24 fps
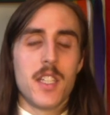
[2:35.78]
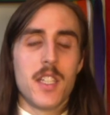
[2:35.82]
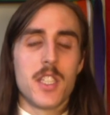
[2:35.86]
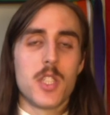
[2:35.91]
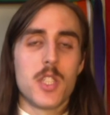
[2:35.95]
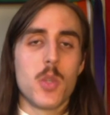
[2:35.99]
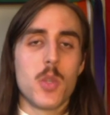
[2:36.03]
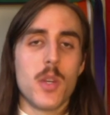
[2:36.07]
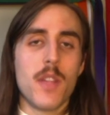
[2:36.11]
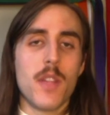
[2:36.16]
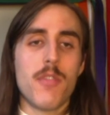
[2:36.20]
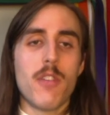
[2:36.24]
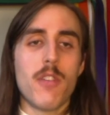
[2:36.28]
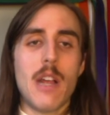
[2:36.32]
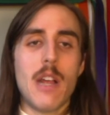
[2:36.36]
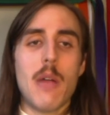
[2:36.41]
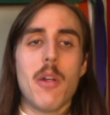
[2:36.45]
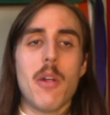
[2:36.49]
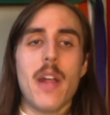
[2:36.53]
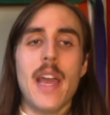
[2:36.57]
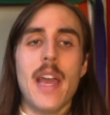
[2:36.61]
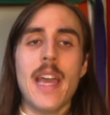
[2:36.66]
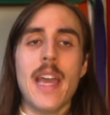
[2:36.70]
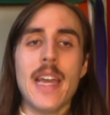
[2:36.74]

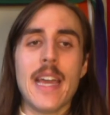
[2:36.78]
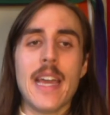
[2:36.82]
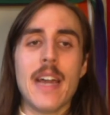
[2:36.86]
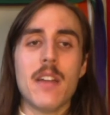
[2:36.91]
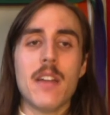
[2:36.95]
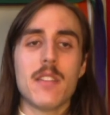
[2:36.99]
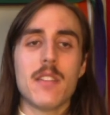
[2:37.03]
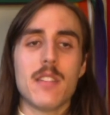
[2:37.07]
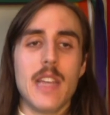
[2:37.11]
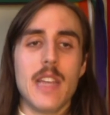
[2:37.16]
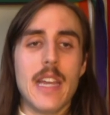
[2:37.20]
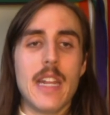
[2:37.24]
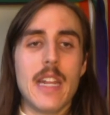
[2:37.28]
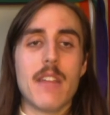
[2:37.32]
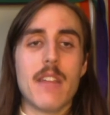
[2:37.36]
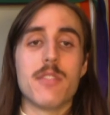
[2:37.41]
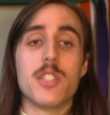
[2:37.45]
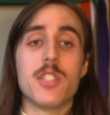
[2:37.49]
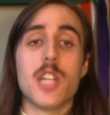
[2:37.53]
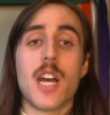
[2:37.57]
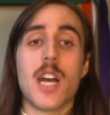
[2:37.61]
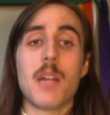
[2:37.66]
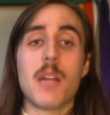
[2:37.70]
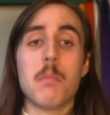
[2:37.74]
24-hour Hangout, and if
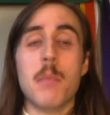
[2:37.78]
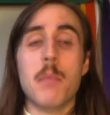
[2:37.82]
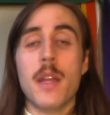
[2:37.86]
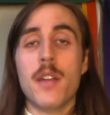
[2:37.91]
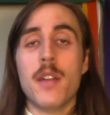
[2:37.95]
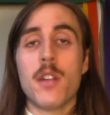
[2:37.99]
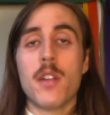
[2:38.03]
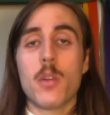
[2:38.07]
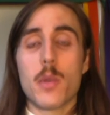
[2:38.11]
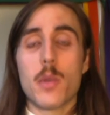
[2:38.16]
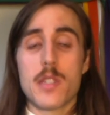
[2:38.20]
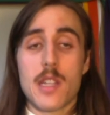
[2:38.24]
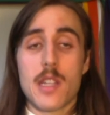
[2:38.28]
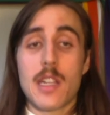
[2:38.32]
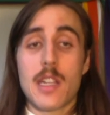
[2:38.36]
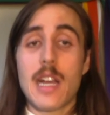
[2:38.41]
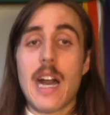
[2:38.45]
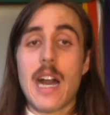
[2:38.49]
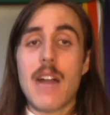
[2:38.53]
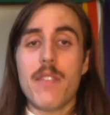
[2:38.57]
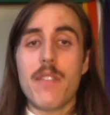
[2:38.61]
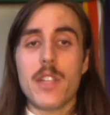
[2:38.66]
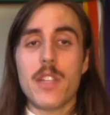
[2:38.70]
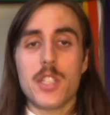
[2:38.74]
John Bender was a
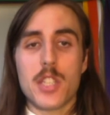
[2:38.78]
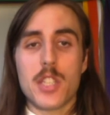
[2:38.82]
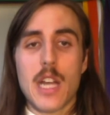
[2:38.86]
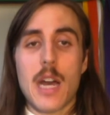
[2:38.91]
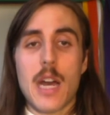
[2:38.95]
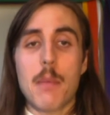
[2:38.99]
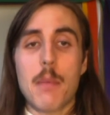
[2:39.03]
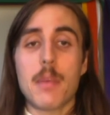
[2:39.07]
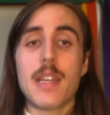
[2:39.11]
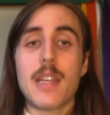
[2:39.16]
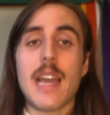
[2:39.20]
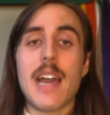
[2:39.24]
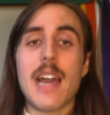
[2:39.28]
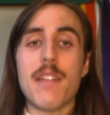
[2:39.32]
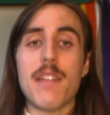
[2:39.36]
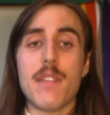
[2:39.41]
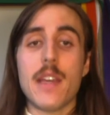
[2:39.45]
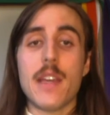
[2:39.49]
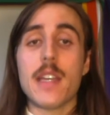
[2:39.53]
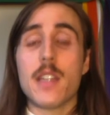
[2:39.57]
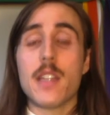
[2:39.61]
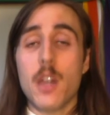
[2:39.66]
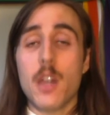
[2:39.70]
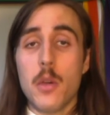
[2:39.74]
coffee shop,
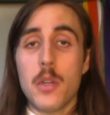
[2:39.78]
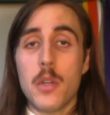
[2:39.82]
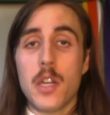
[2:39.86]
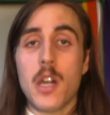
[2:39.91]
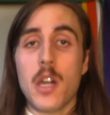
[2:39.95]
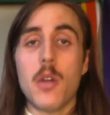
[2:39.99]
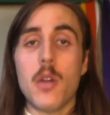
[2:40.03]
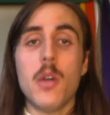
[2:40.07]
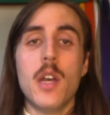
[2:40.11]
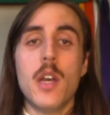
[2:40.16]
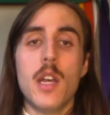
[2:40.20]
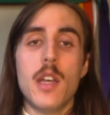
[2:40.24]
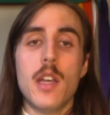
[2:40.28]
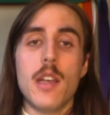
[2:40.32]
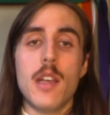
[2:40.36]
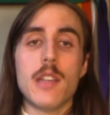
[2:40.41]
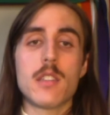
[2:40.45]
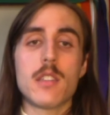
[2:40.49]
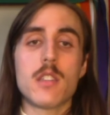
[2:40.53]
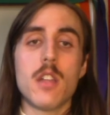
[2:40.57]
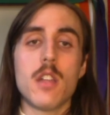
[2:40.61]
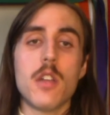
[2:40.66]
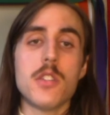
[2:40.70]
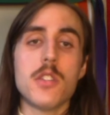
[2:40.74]
Cafe Coco,
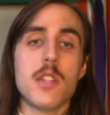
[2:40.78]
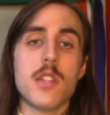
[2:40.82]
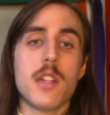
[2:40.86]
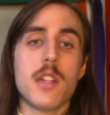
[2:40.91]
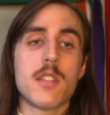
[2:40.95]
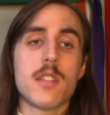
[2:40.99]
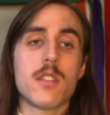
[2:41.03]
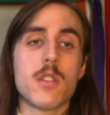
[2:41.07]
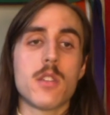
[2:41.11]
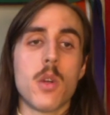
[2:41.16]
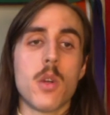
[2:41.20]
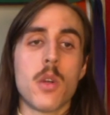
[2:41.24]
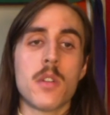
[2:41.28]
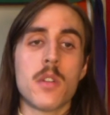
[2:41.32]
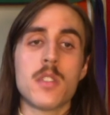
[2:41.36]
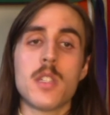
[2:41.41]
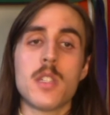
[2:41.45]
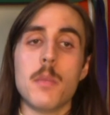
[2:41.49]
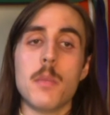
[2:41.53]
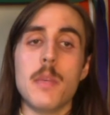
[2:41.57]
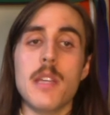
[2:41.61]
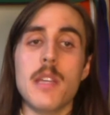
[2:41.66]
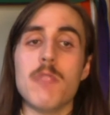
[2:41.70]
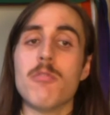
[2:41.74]
is closing its doors
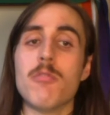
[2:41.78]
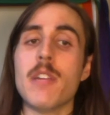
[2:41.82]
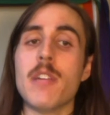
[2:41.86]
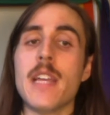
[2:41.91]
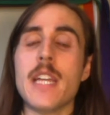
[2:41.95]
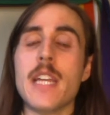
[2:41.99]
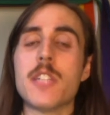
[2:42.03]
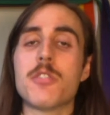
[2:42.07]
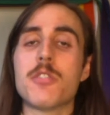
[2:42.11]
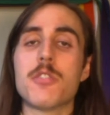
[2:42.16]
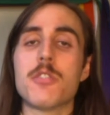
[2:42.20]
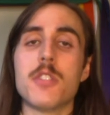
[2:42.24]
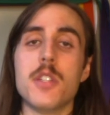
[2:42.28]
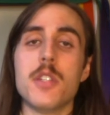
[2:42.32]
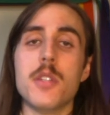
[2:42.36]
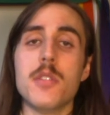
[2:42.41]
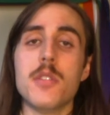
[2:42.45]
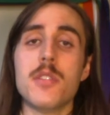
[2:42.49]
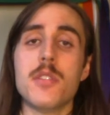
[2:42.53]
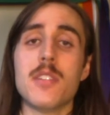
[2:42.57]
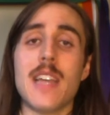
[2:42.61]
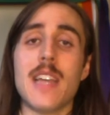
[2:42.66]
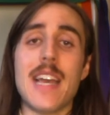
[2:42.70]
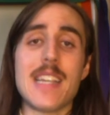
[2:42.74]
to be
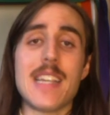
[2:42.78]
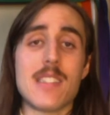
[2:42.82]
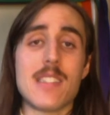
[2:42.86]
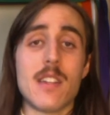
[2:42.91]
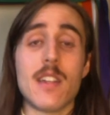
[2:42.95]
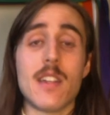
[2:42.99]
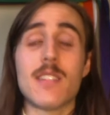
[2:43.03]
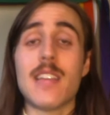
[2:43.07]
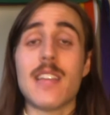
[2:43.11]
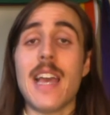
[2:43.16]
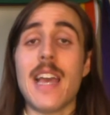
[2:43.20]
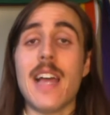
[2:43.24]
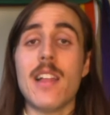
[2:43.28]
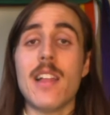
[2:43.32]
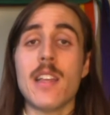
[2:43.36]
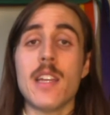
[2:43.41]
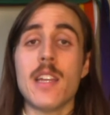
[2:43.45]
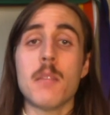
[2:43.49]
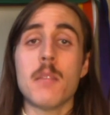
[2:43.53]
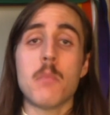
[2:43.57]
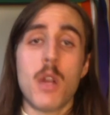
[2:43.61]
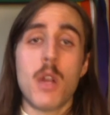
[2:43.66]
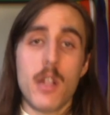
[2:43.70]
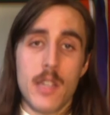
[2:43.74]
reintroduced as an
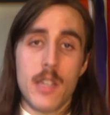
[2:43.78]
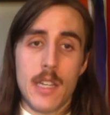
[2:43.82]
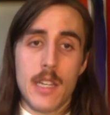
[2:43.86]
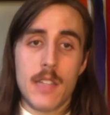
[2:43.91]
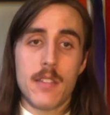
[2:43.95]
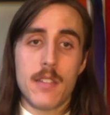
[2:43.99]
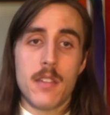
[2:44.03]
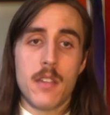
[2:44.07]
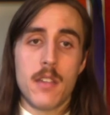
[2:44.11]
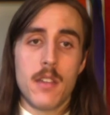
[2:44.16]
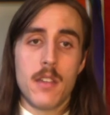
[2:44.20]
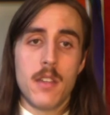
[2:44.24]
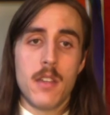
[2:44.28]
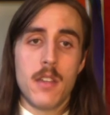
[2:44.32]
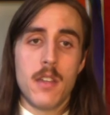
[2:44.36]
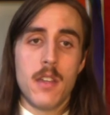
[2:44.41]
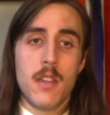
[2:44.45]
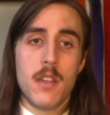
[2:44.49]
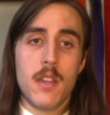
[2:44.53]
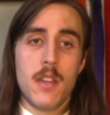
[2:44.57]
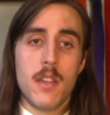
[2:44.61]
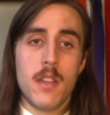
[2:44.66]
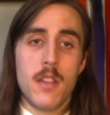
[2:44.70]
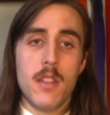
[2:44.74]
Italian market.
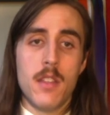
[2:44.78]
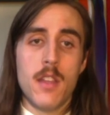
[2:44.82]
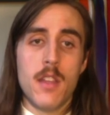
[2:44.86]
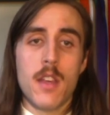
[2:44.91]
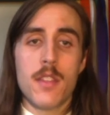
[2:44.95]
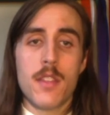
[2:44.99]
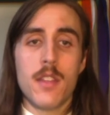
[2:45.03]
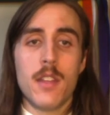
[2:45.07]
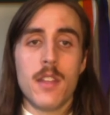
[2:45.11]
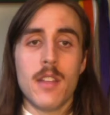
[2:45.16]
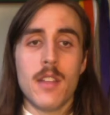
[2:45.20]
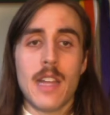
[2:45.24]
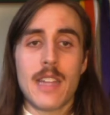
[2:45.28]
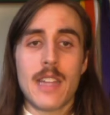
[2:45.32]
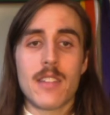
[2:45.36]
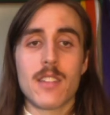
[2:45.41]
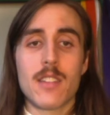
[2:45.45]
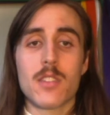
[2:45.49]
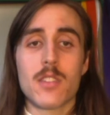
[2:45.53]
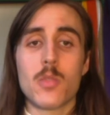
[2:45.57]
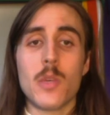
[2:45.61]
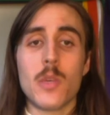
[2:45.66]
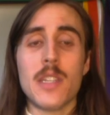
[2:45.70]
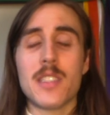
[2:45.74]
Nothing like the
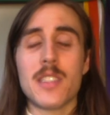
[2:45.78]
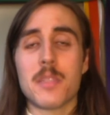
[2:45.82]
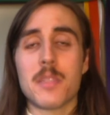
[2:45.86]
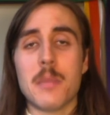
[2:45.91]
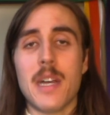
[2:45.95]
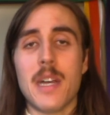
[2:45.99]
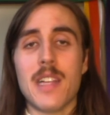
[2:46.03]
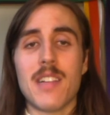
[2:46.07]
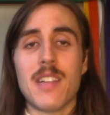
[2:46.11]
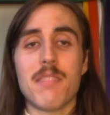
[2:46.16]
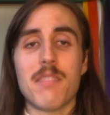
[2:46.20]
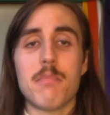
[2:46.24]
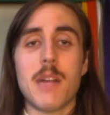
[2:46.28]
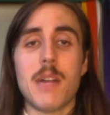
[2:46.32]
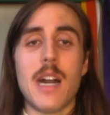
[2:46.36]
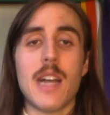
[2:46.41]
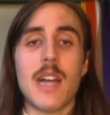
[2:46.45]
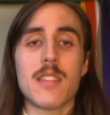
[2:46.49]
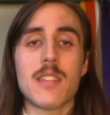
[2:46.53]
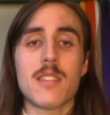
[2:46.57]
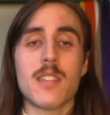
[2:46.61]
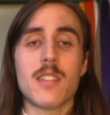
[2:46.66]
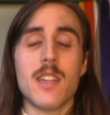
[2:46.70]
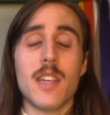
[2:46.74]
sweet smell of
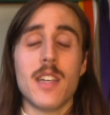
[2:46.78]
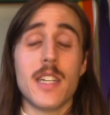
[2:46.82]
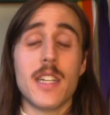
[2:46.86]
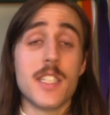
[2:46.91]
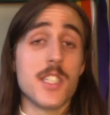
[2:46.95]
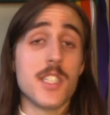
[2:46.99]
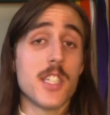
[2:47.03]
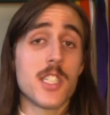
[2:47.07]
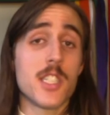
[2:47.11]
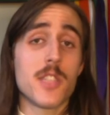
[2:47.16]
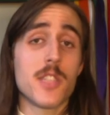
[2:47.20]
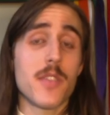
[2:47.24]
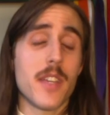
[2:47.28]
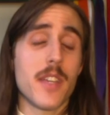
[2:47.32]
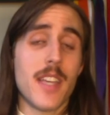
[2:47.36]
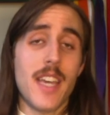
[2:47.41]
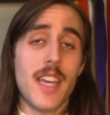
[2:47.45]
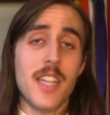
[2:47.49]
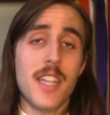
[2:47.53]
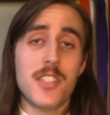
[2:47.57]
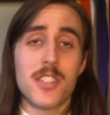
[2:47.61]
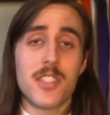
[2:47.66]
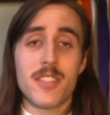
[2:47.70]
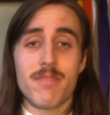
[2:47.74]
pasta and
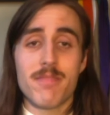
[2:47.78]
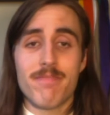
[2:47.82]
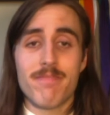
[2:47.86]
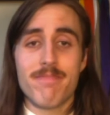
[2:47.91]
gentrification.